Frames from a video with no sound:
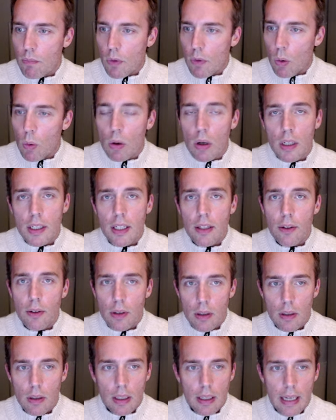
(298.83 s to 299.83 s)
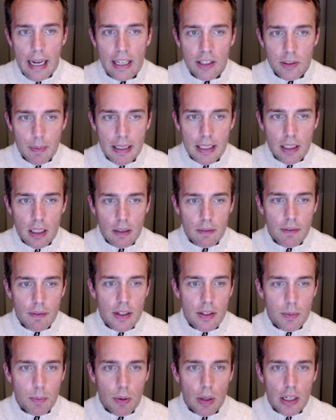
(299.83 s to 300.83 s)
or another aspect of
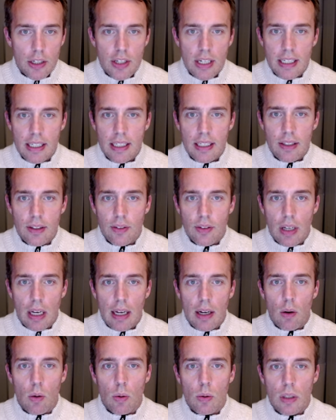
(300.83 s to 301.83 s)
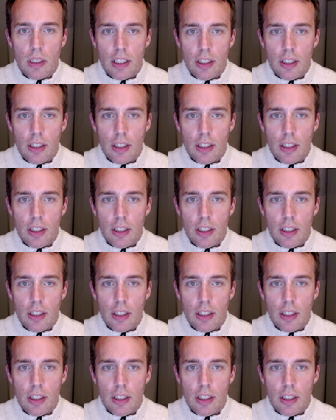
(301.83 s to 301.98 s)
this project is I only